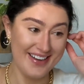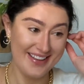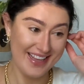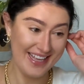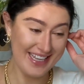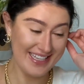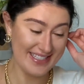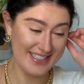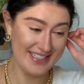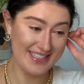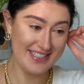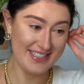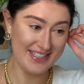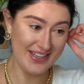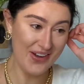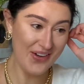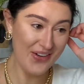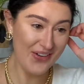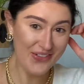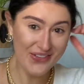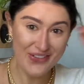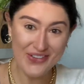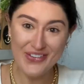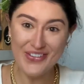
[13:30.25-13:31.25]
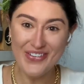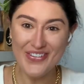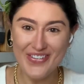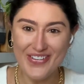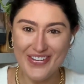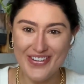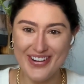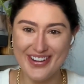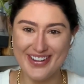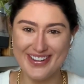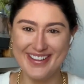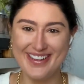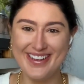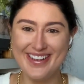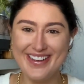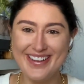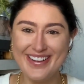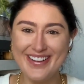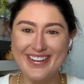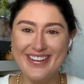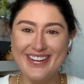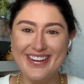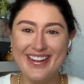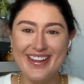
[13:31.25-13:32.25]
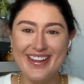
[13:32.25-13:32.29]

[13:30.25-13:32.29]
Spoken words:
That's so cool, dude.